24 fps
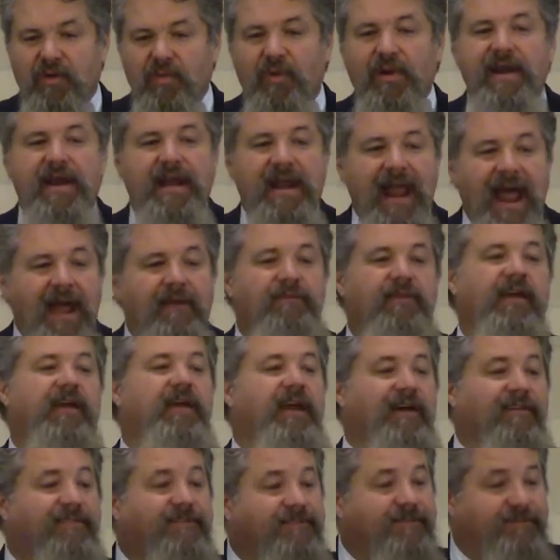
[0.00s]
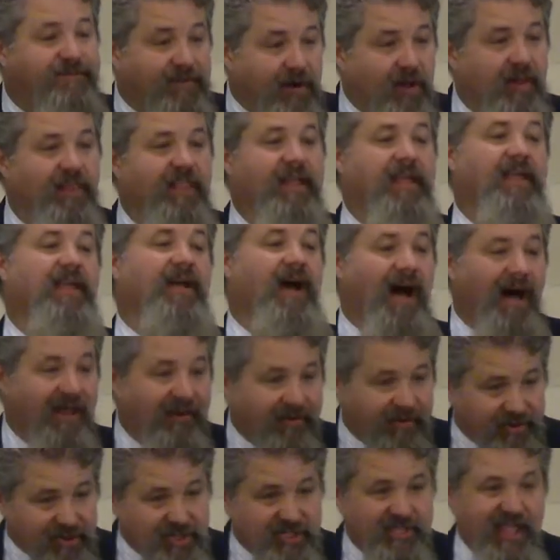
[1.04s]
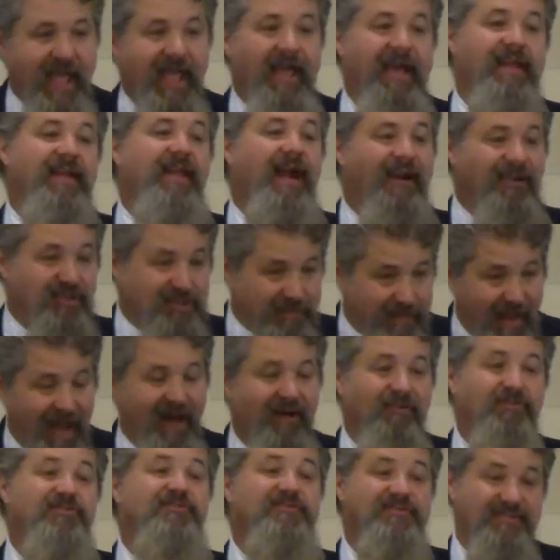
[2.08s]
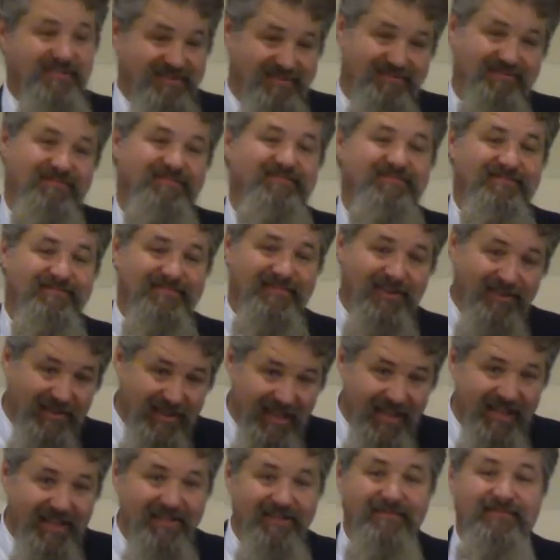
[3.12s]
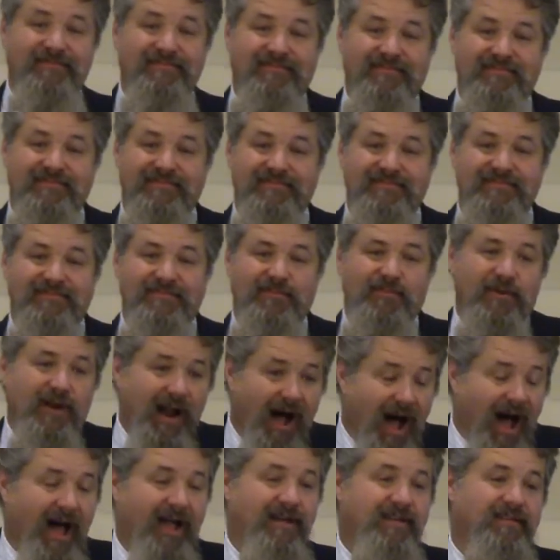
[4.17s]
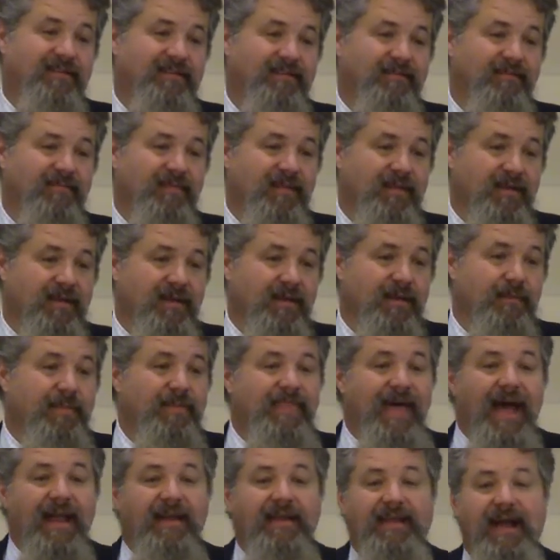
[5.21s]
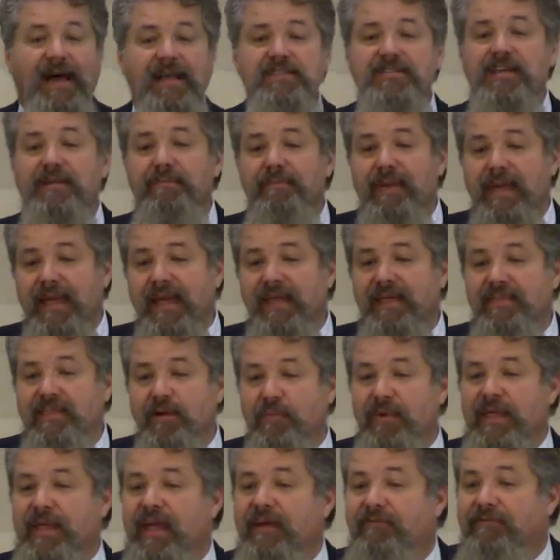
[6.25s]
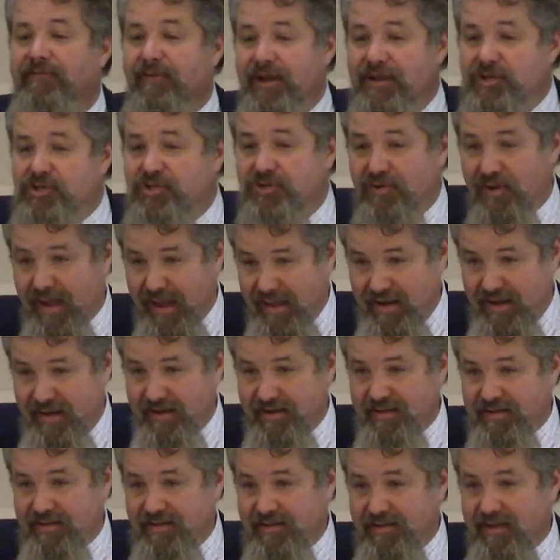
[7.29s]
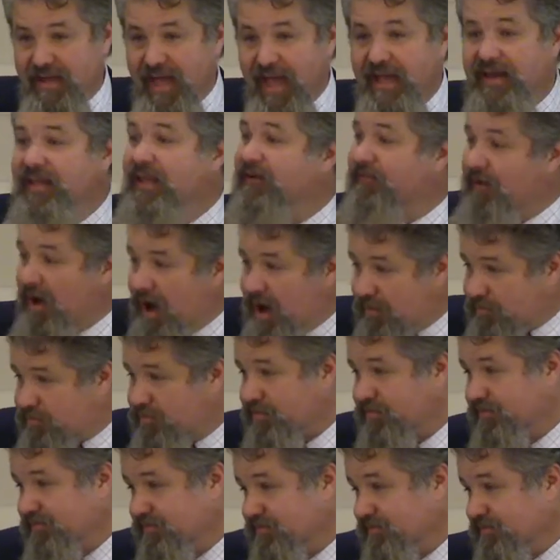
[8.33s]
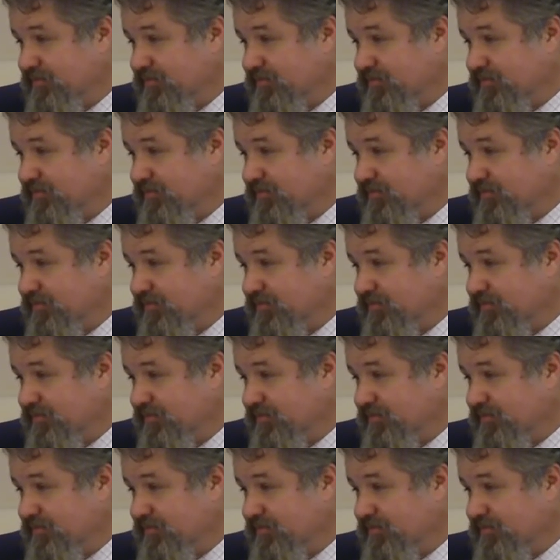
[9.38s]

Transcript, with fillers: We're never going to fully understand our spouse, okay? We're not. But that doesn't mean that we get frustrated and give up.